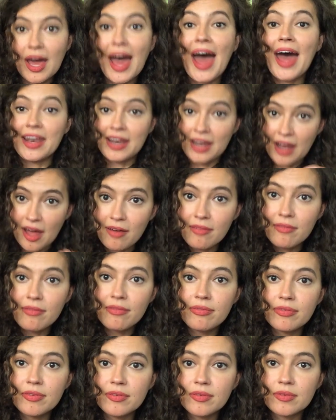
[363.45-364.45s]
at love
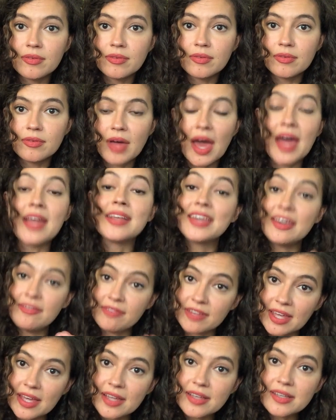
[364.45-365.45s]
and
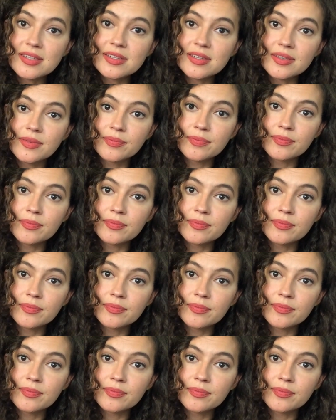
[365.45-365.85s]
giving it.